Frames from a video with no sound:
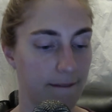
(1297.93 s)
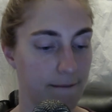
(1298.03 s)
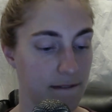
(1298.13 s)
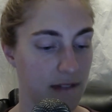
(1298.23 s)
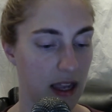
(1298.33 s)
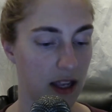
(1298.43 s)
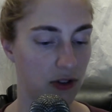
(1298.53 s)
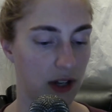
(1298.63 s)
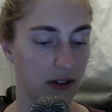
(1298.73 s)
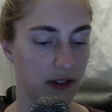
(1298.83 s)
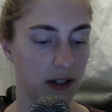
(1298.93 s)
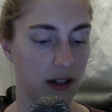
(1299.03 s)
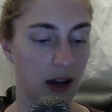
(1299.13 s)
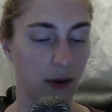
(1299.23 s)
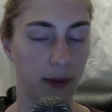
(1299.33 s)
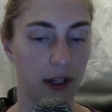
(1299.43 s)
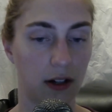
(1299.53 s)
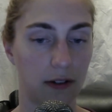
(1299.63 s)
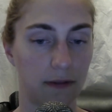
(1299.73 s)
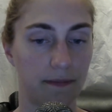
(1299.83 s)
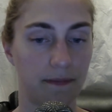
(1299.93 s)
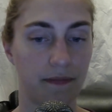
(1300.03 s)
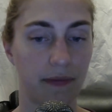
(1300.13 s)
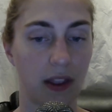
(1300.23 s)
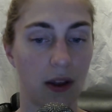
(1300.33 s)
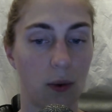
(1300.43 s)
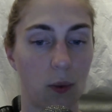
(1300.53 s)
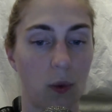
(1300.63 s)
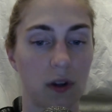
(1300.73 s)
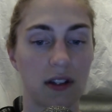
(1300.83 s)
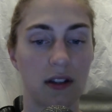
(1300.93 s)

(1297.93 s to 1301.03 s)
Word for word: Thank you, Townsend. That will be all. Once